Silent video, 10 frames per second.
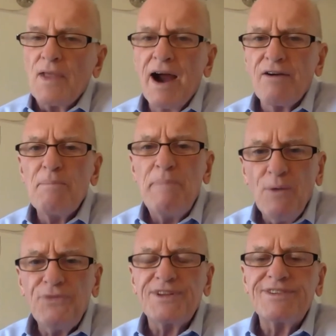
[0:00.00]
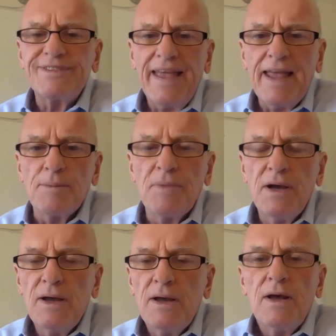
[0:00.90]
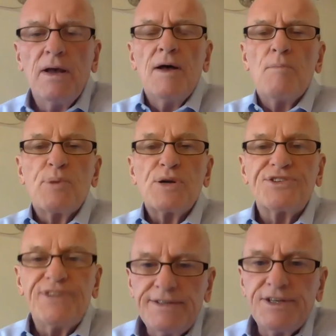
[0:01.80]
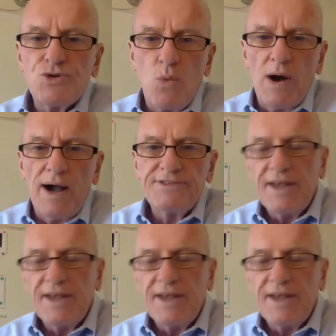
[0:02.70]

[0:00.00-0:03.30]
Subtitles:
are about the same percentage-wise